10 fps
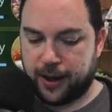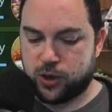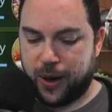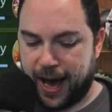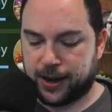how
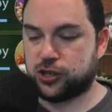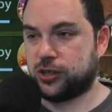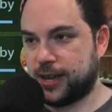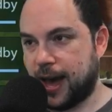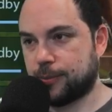you
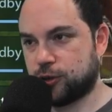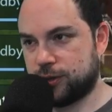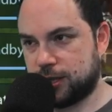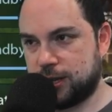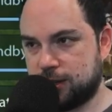actually capture a
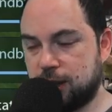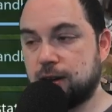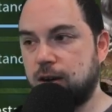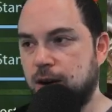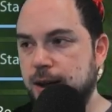city-state,
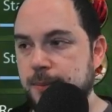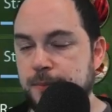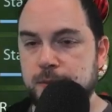all right?